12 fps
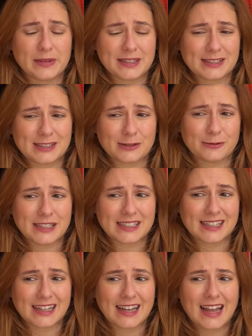Mrs. De
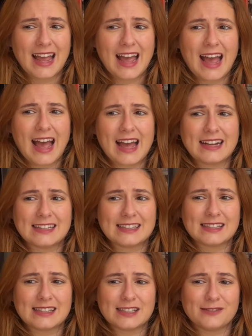Winter, and
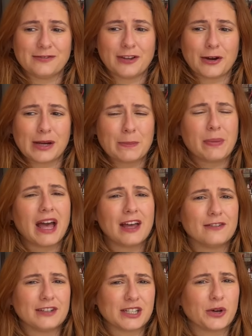it's this very
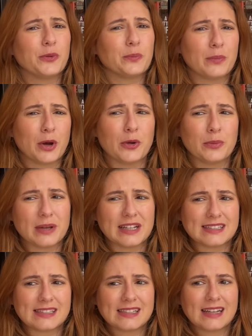pivotal
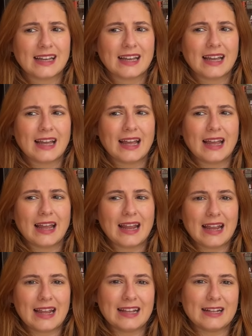moment
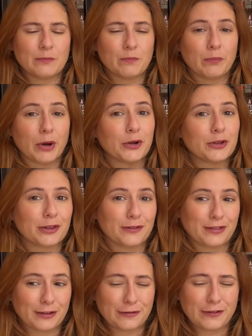in both
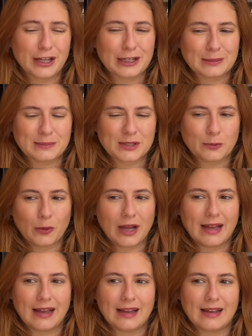of the films
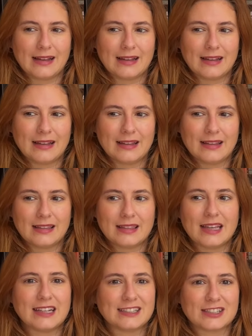where
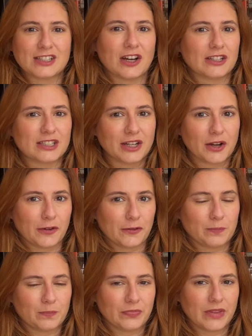things start to go
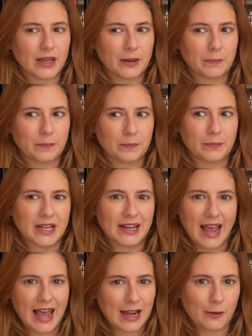a bit
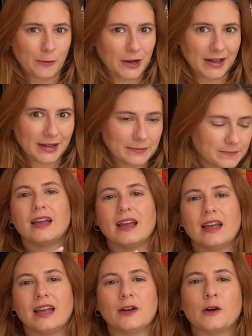haywire.
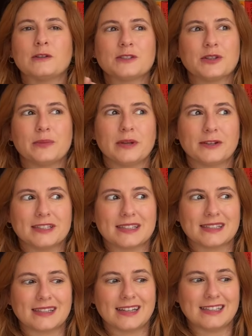It also mirrors
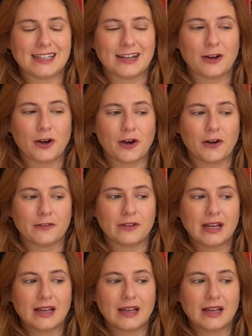this idea of